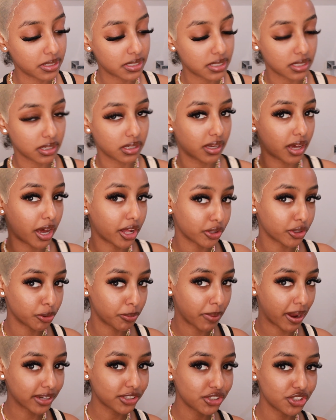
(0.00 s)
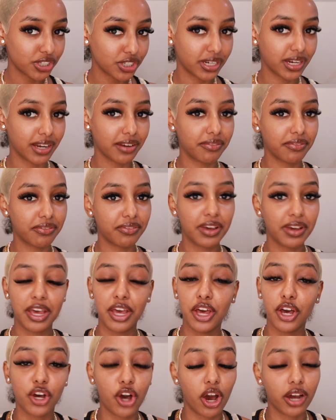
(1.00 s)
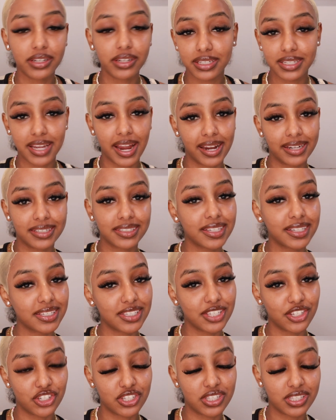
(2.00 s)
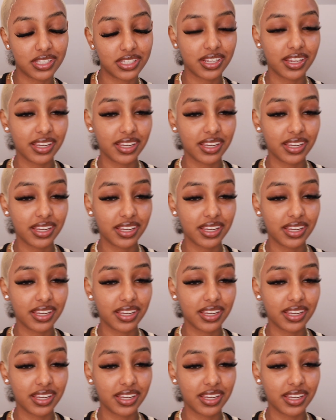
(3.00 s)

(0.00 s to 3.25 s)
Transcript: to color match. And I've gotten a tan because I just